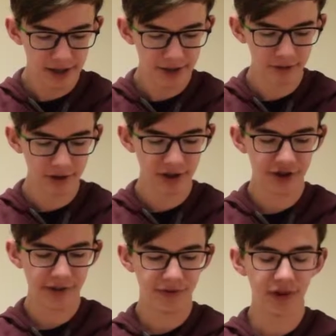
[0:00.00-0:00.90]
you will
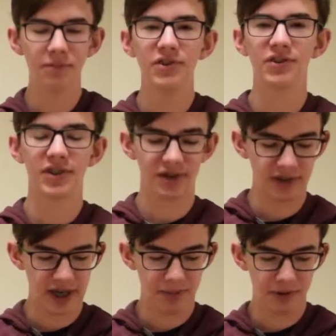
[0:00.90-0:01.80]
achieve some success
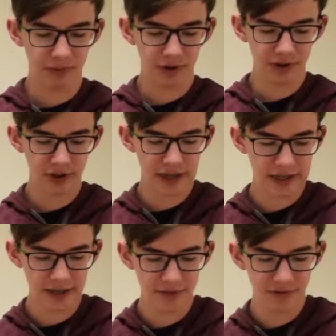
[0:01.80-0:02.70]
in AP World
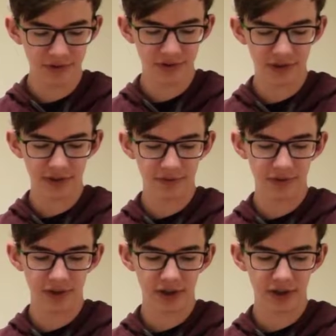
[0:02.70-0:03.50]
and give yourself